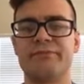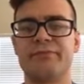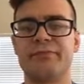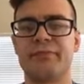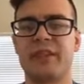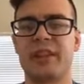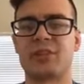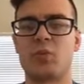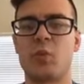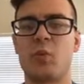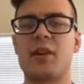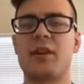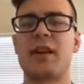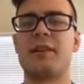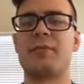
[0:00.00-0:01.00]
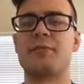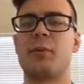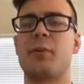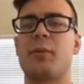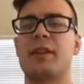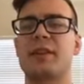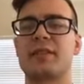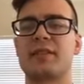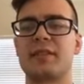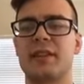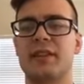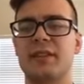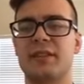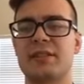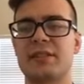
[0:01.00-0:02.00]
this one endpoint
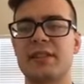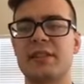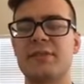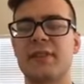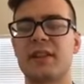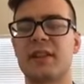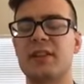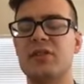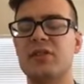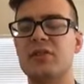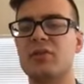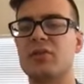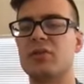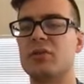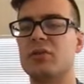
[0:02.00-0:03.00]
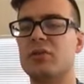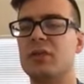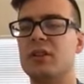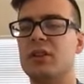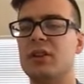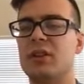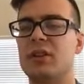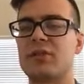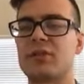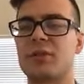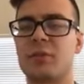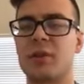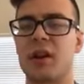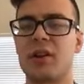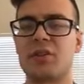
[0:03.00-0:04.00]
and see if I can do
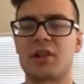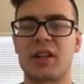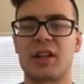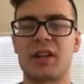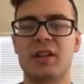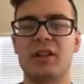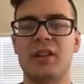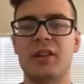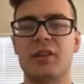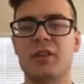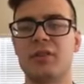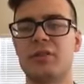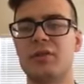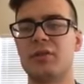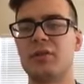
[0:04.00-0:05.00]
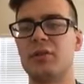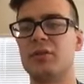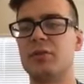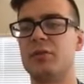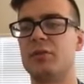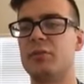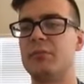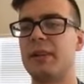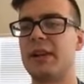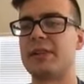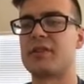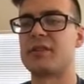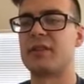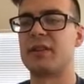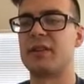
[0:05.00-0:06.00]
some logic in here to
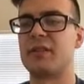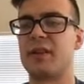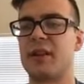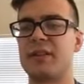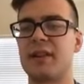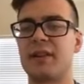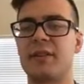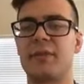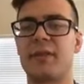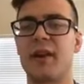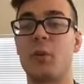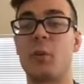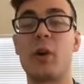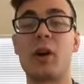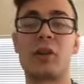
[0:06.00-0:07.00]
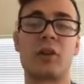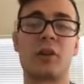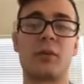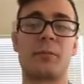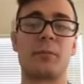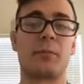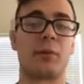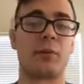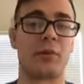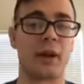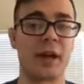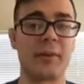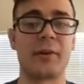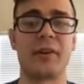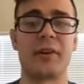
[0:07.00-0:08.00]
basically identify what
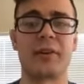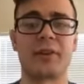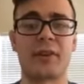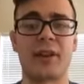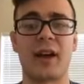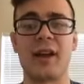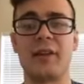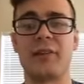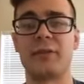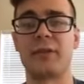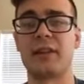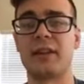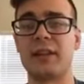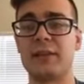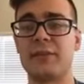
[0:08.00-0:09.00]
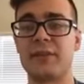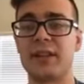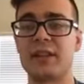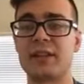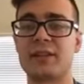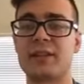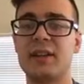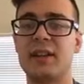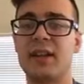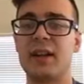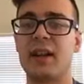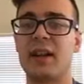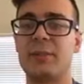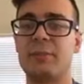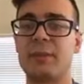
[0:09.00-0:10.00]
parameters I've given it,
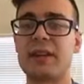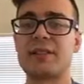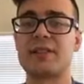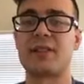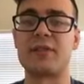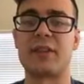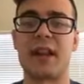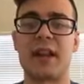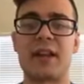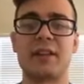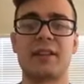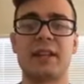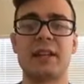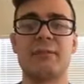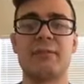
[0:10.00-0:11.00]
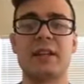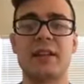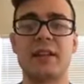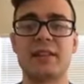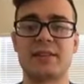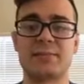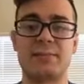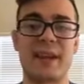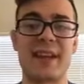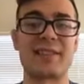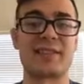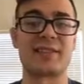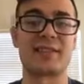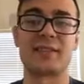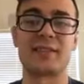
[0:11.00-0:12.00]
and based on that, give me its
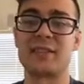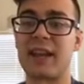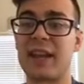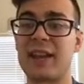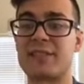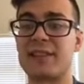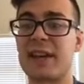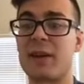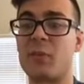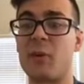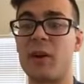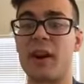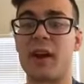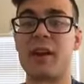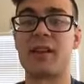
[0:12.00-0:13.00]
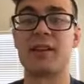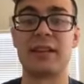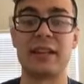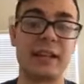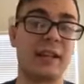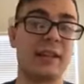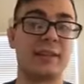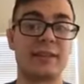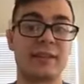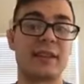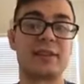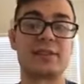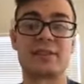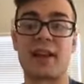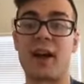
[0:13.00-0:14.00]
best guess at what it
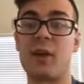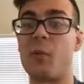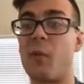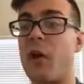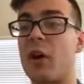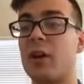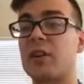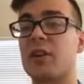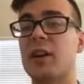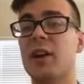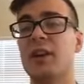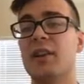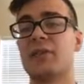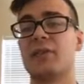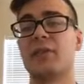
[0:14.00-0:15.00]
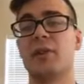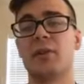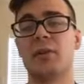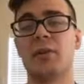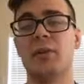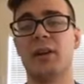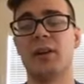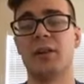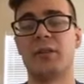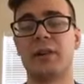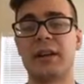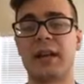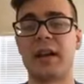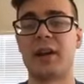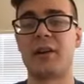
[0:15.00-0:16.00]
thinks I want. So
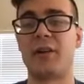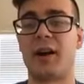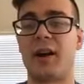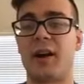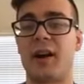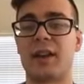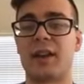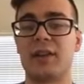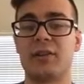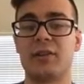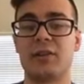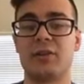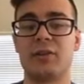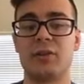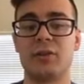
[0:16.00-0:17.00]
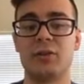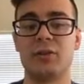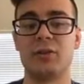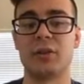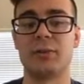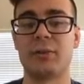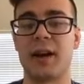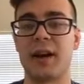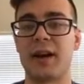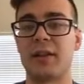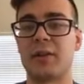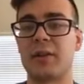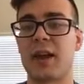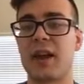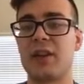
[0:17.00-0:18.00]
right now I can do it by
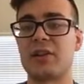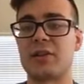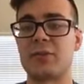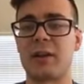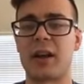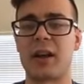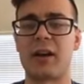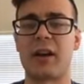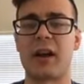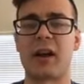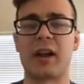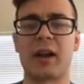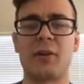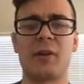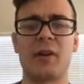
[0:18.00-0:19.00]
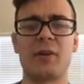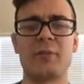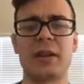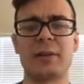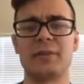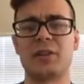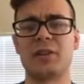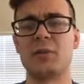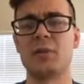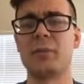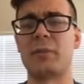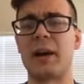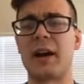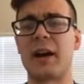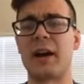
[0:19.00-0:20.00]
location, but I kind of want to be able to do
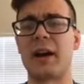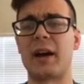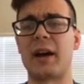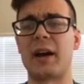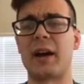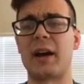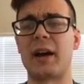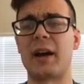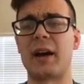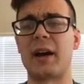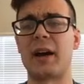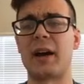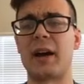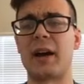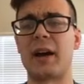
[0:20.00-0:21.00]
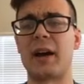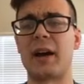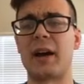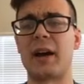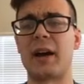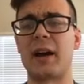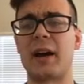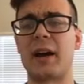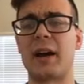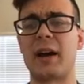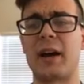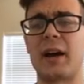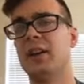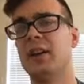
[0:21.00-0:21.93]
it by area. I want to do it by